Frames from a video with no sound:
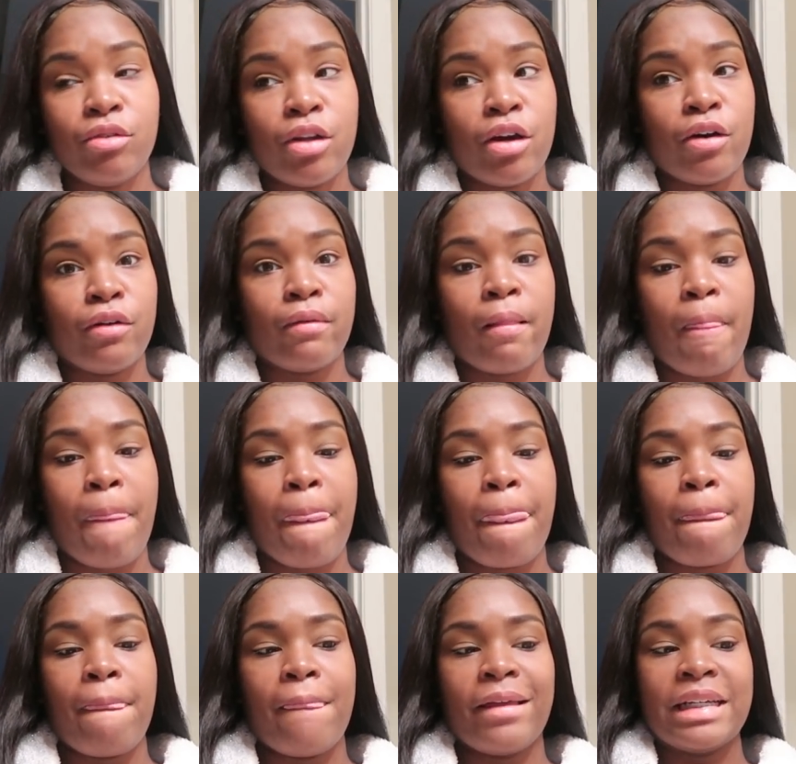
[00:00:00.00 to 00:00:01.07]
you know,
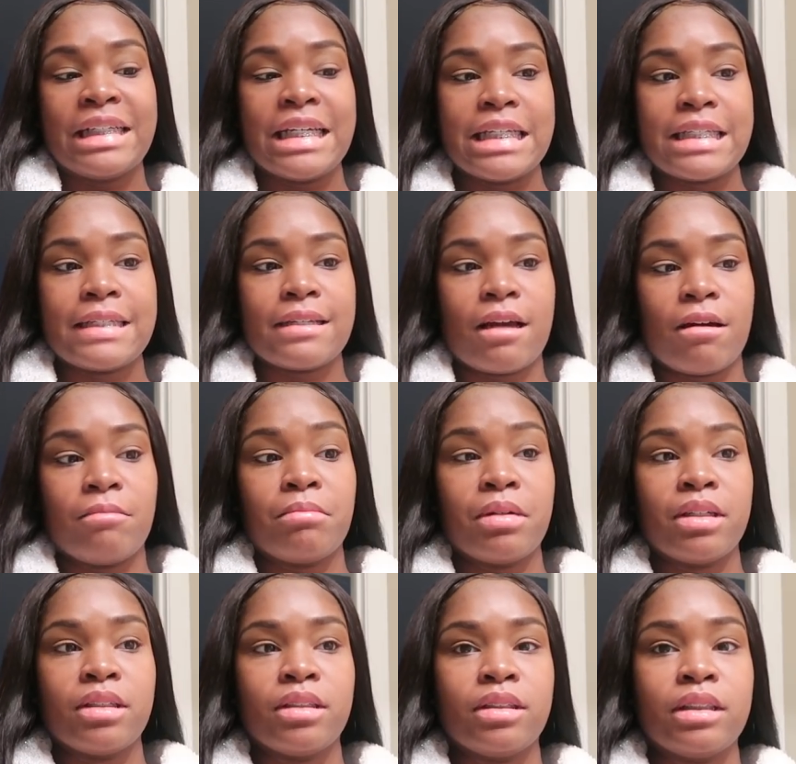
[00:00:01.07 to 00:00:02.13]
get
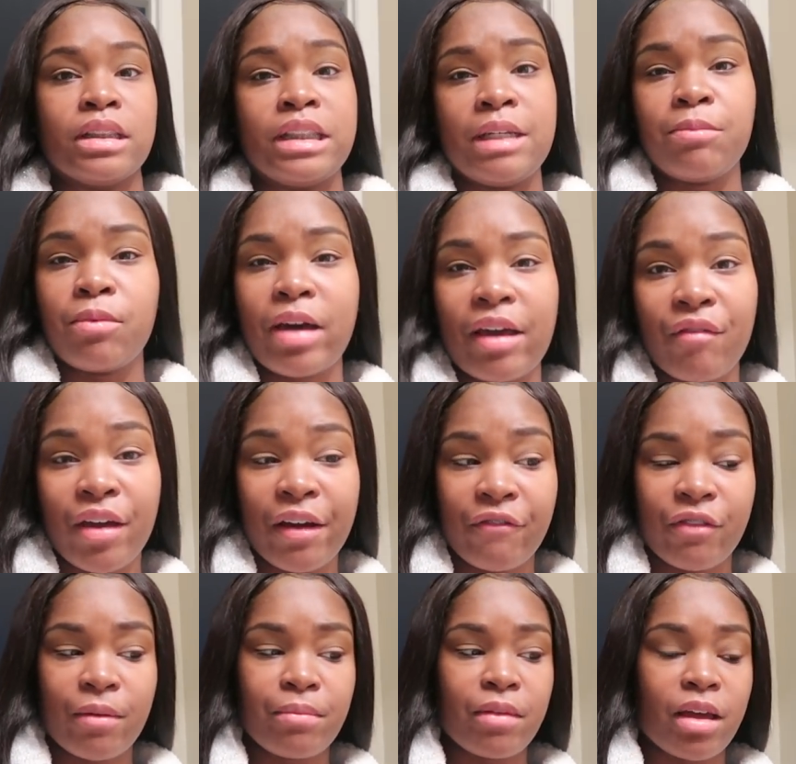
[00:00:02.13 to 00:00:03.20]
some deep wave hair
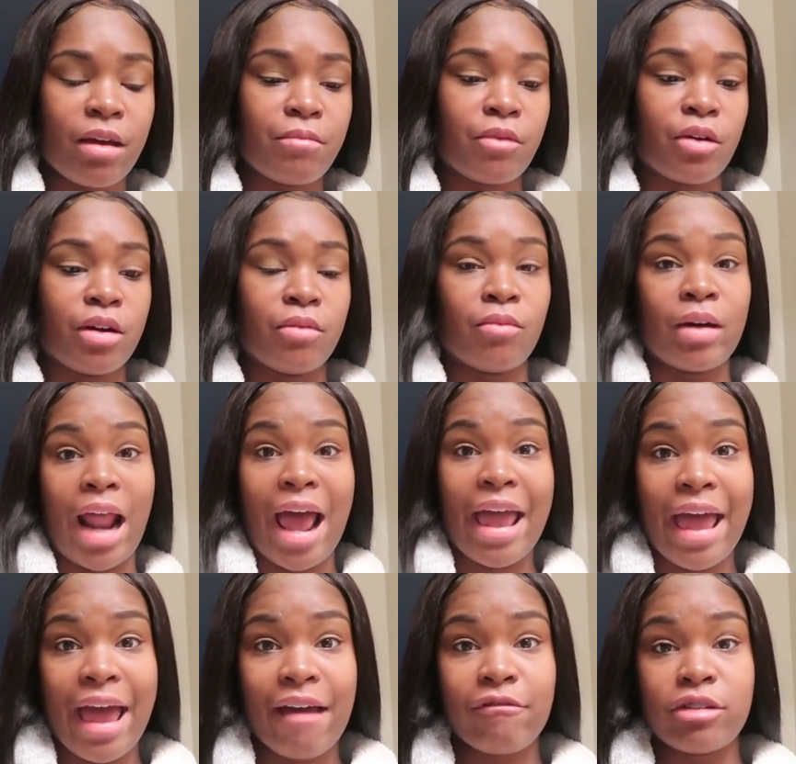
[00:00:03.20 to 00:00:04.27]
from them, or what I
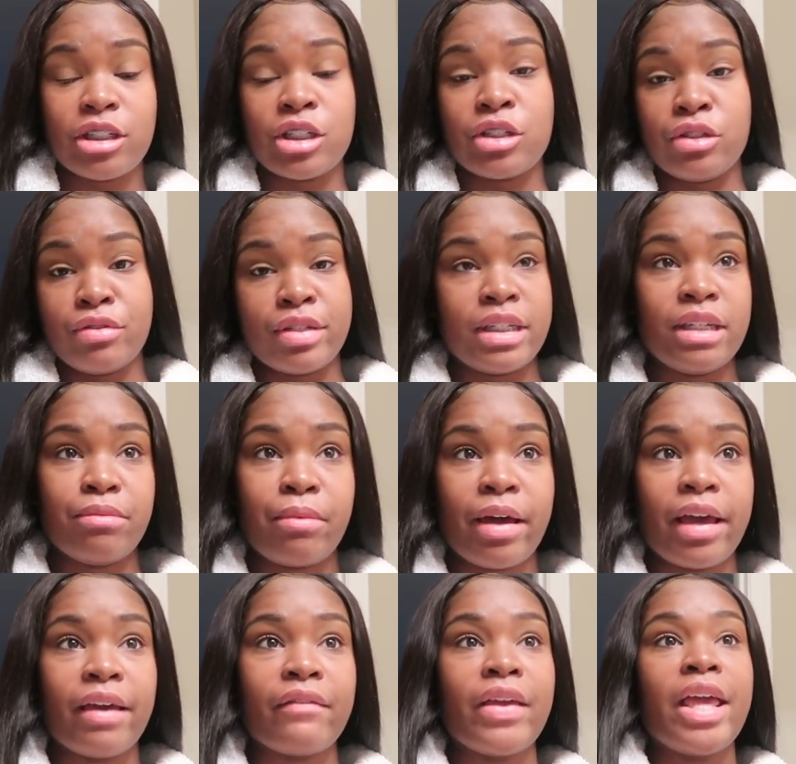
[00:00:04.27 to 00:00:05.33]
have, which is loose deep
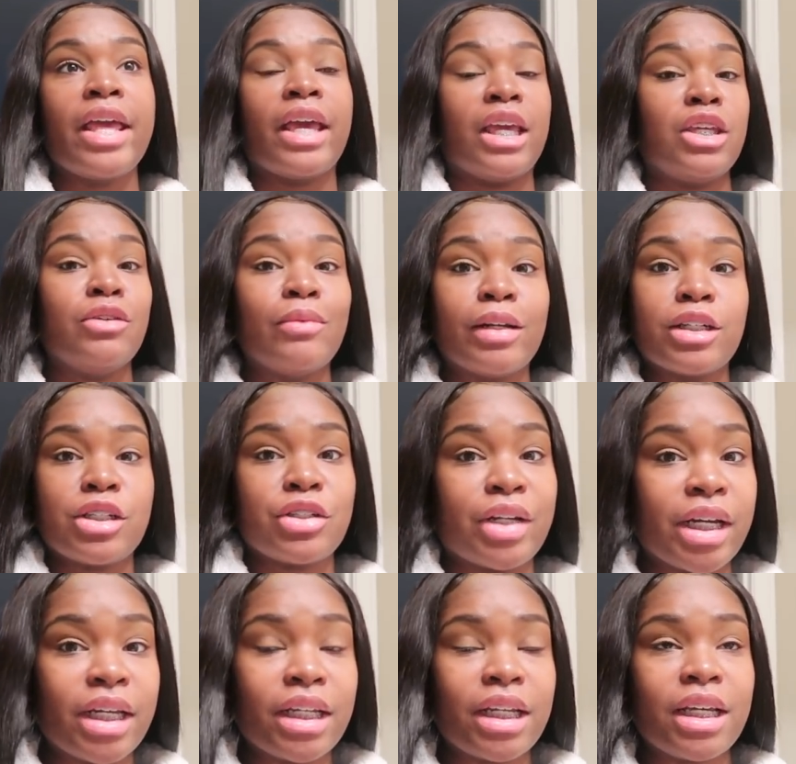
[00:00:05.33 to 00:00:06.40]
wave, and you want to
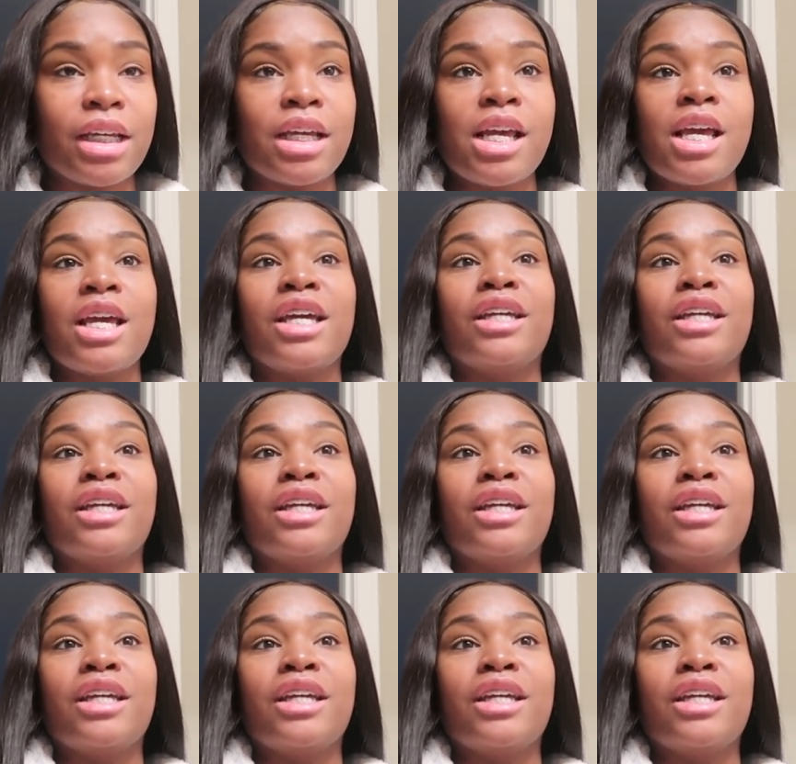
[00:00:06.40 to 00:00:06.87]
straighten it,